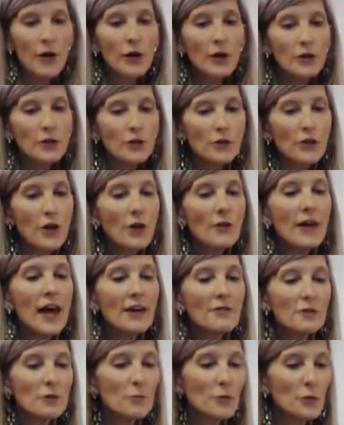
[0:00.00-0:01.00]
You don't
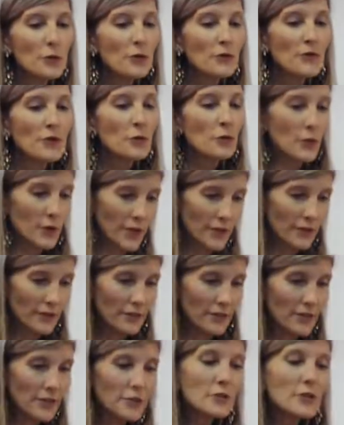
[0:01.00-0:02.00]
have to prove your worth.
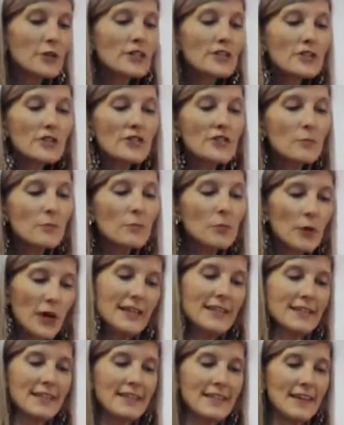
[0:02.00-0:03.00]
You can just
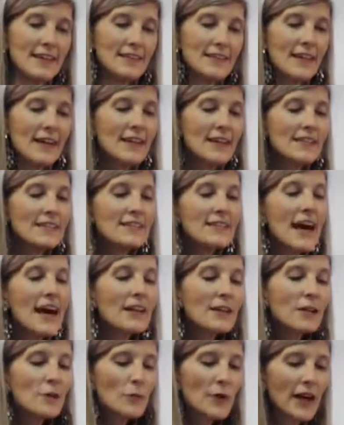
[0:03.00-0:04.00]
embrace it.
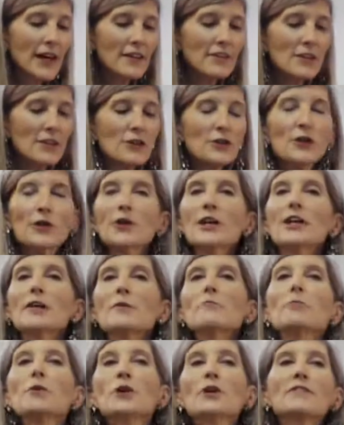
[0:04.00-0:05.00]
Celebrate that you're
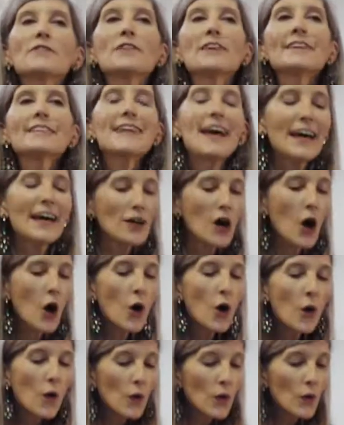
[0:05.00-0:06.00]
imperfect and
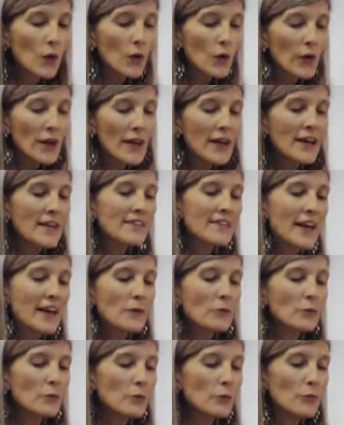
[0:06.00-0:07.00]
whole,
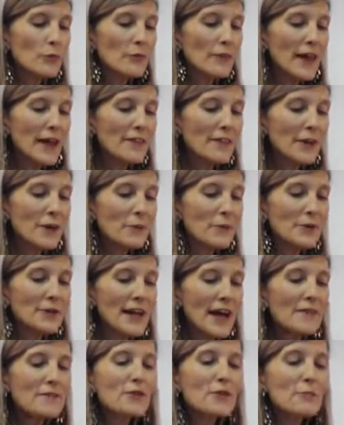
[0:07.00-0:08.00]
that there will
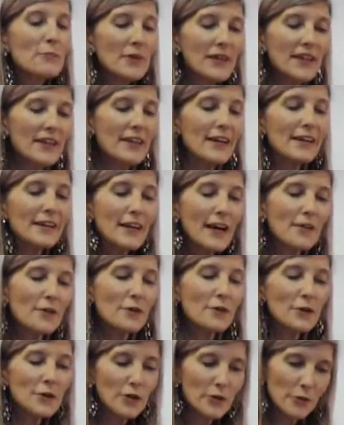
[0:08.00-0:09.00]
never be
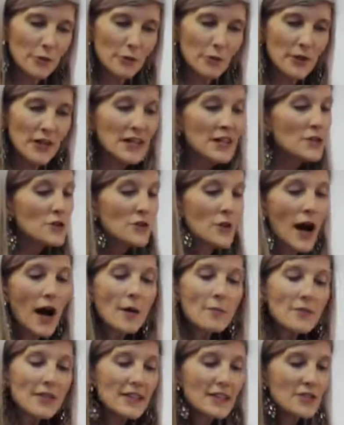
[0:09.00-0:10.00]
another you.
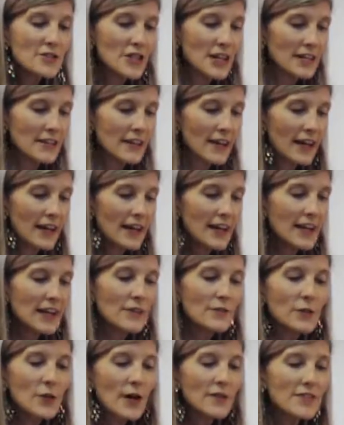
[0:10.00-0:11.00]
Drop the agenda.
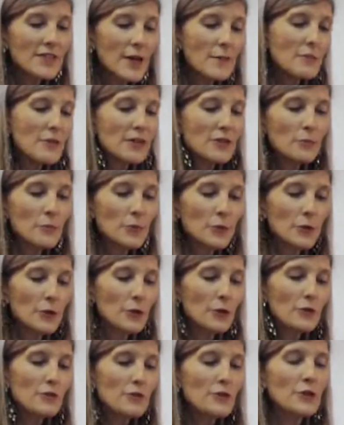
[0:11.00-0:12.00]
If you have something to
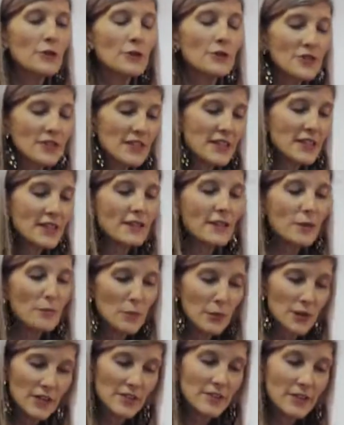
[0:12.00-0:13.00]
prove, you're still a
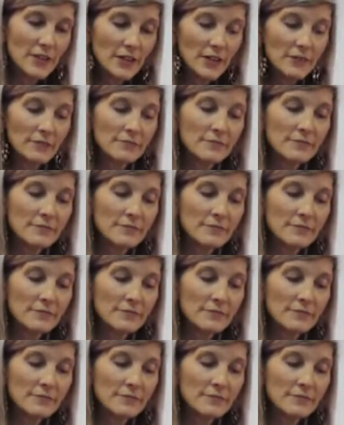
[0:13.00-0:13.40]
prisoner.